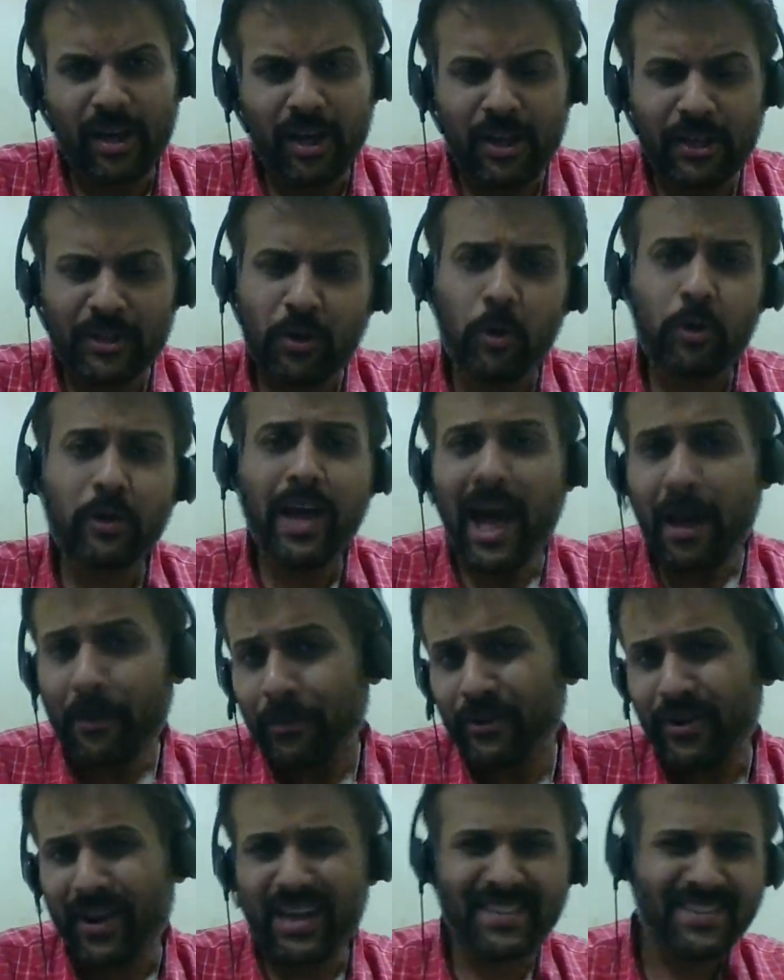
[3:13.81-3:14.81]
So
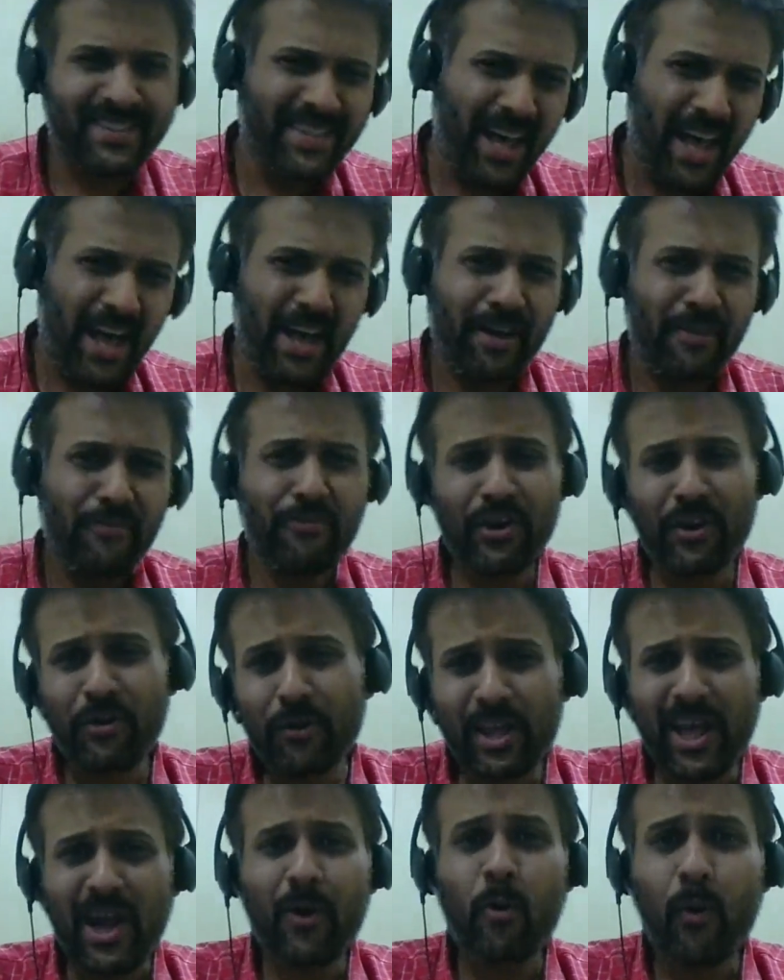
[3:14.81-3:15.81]
Capgras and
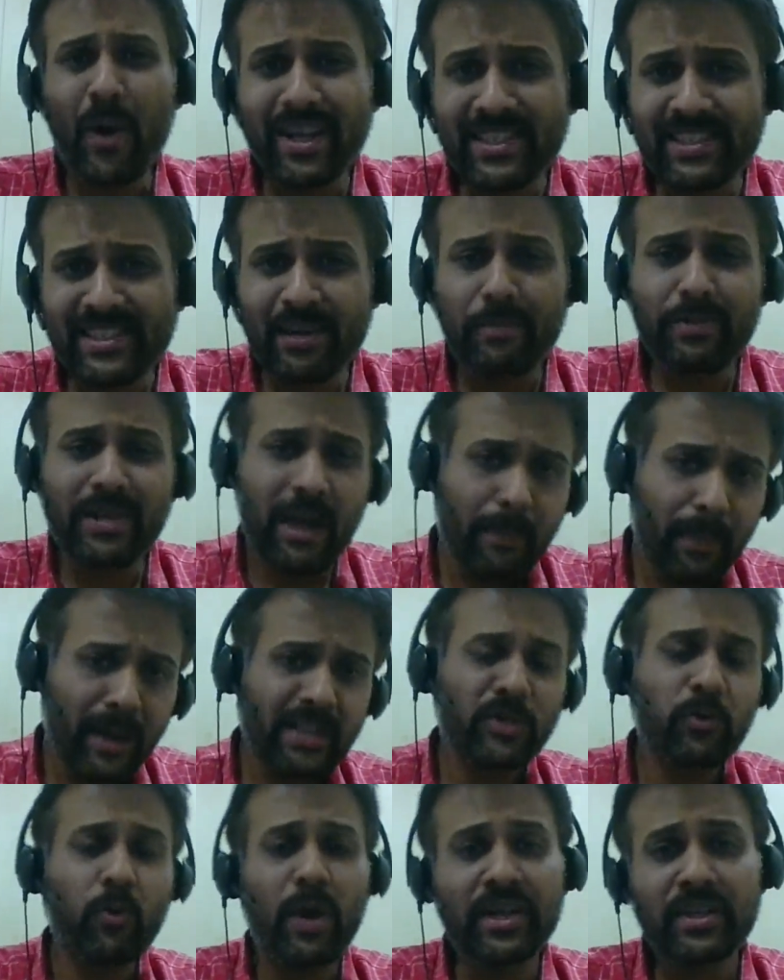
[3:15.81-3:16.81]
Fregoli are quite similar but
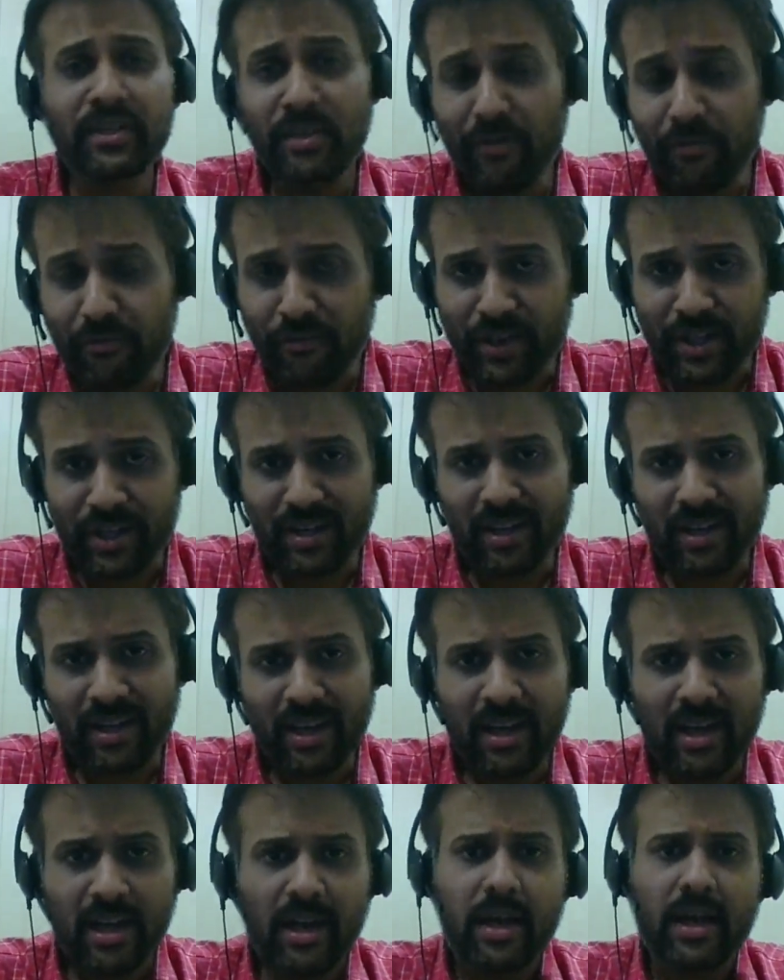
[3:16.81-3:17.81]
quite different.
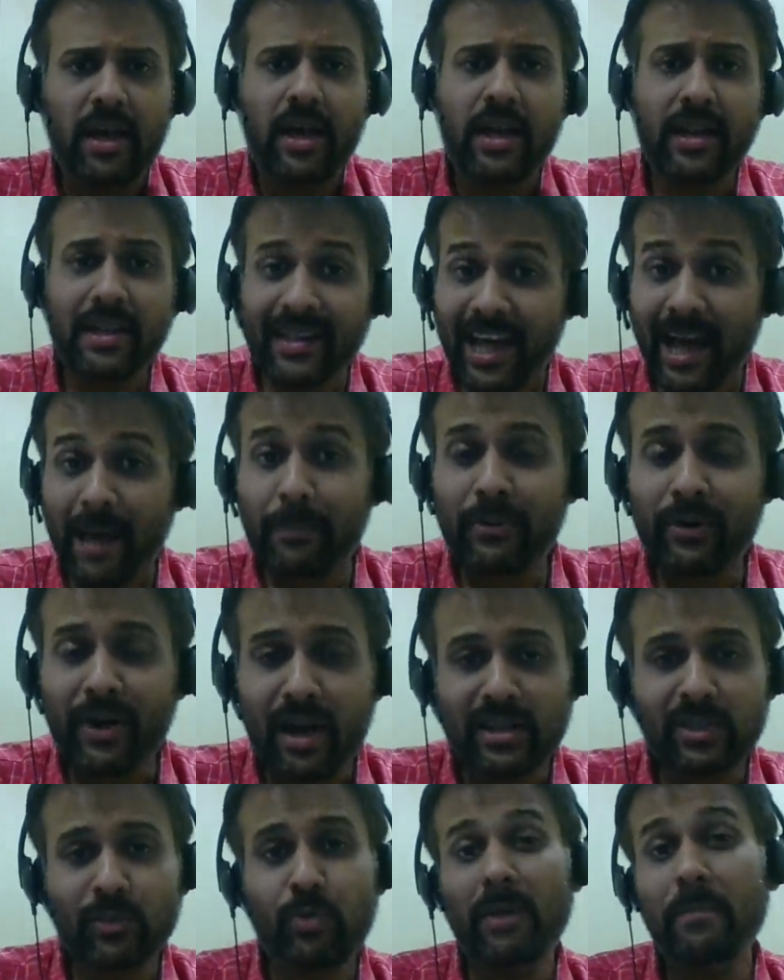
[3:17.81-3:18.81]
In
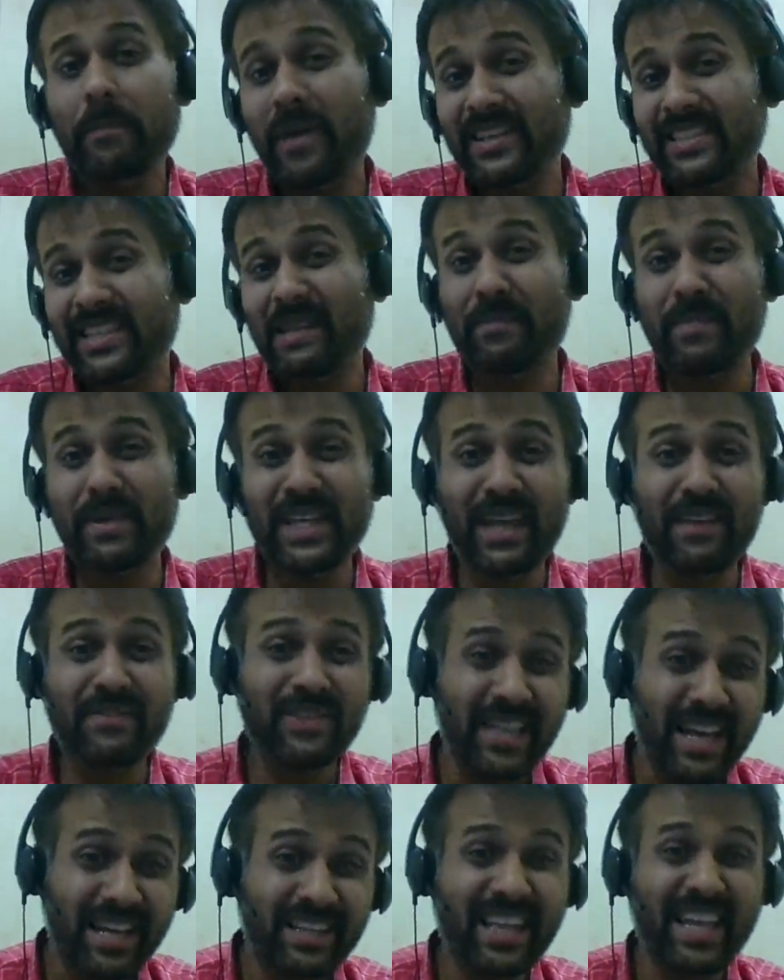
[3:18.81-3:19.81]
Capgras, one person believes
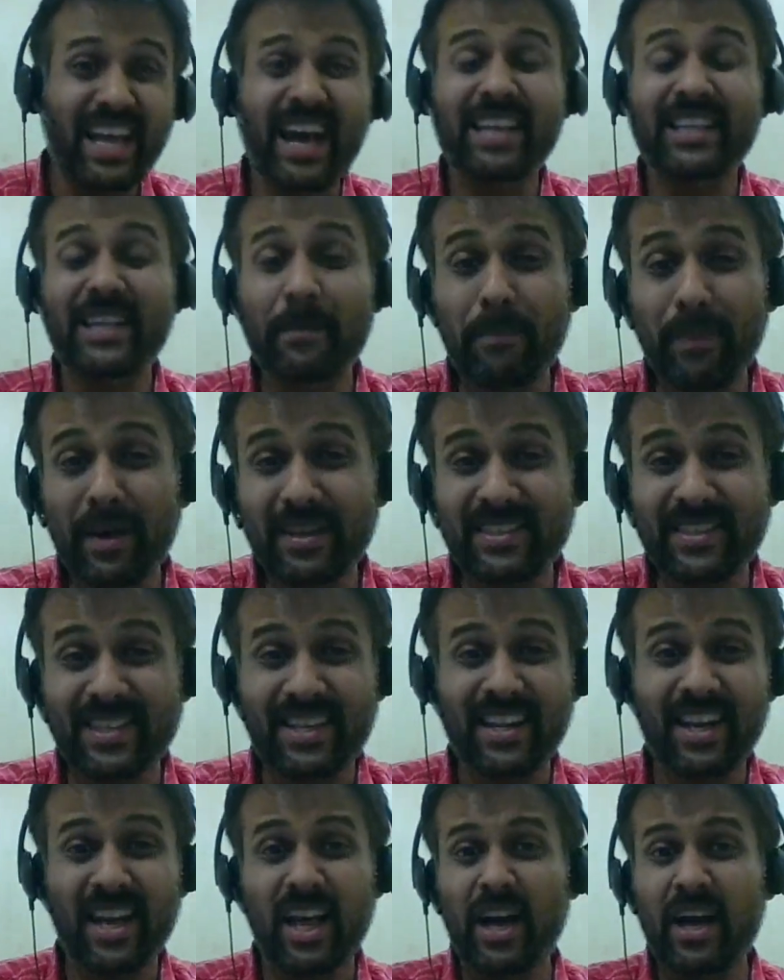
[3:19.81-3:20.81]
that the other person,
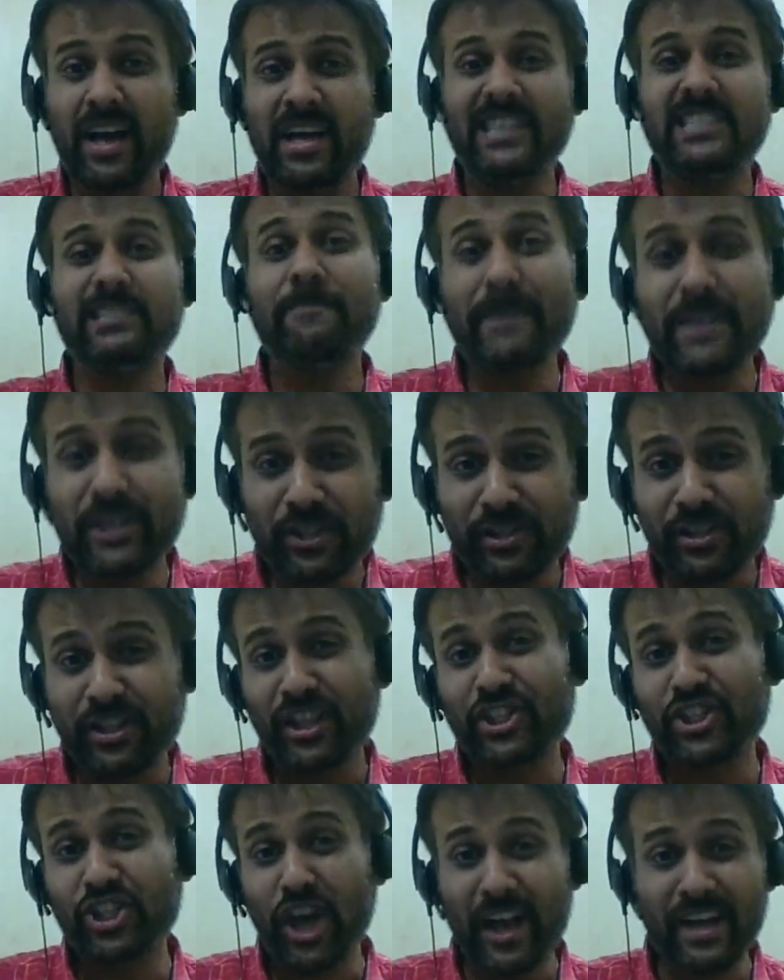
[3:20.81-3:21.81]
especially the
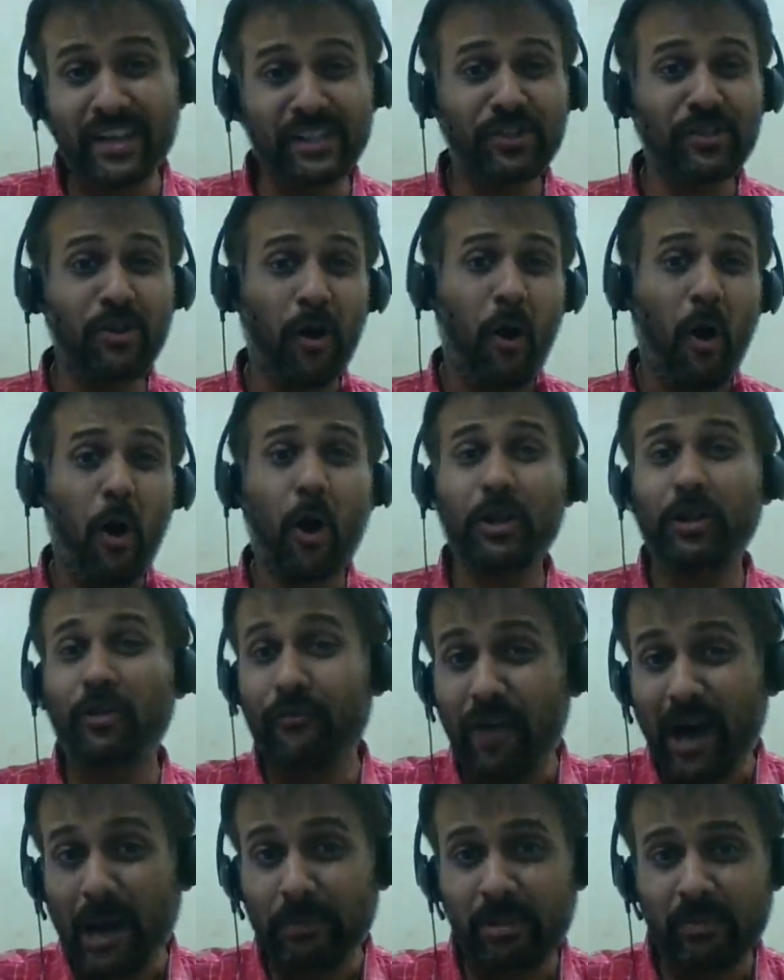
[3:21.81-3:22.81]
child or the
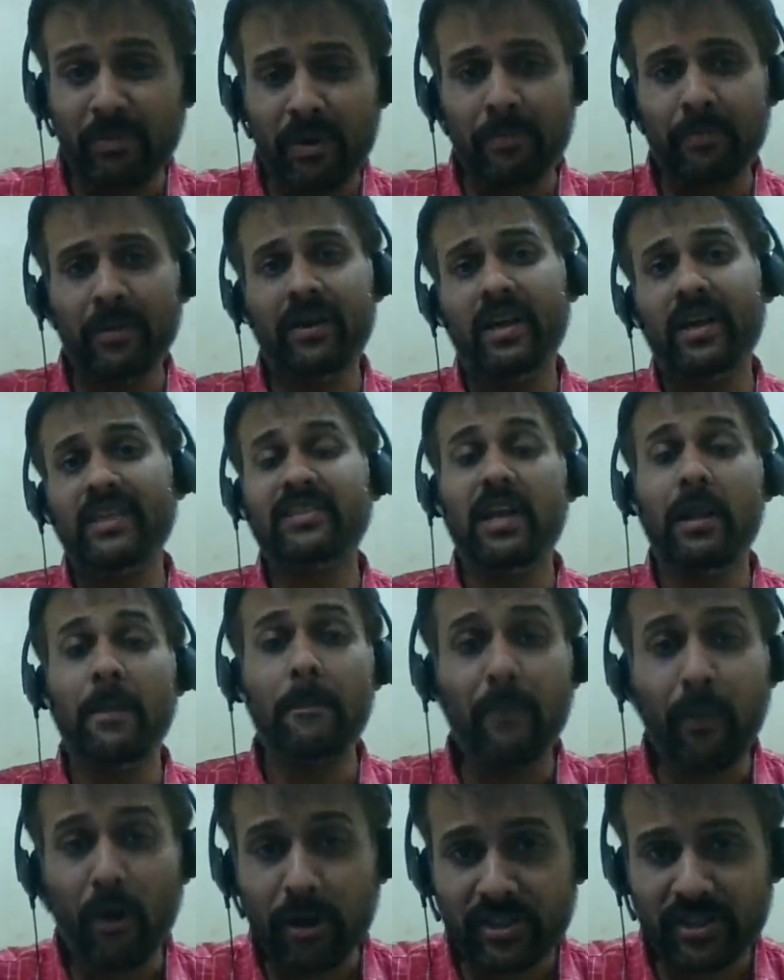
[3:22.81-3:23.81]
family member, is an
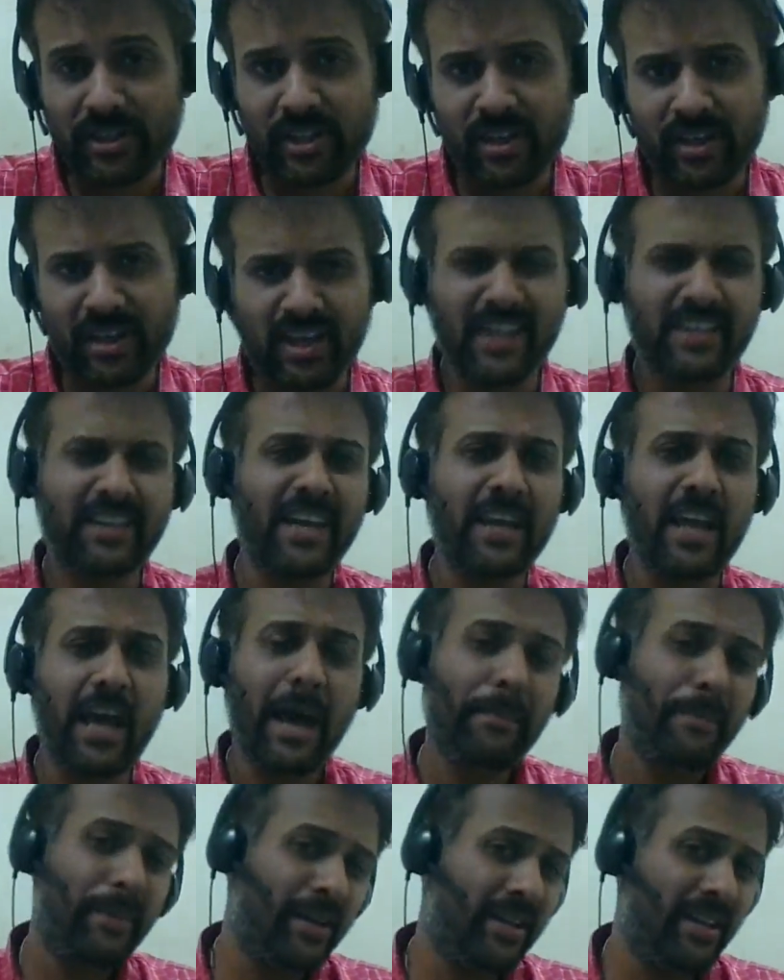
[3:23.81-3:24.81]
imposter. It can
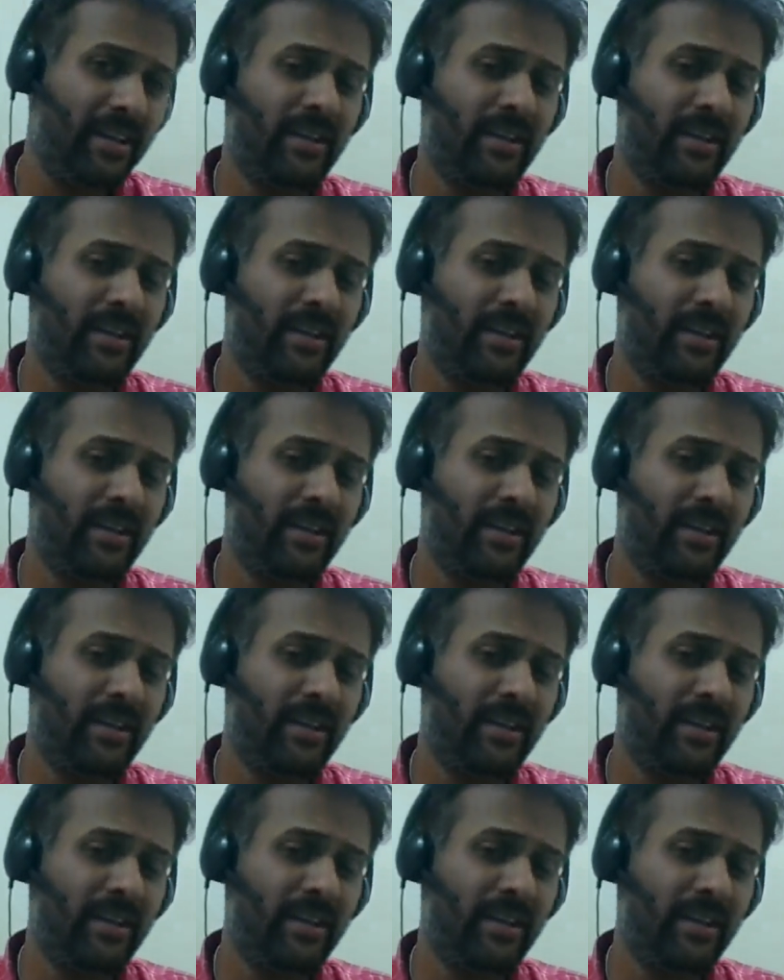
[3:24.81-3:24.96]
happen in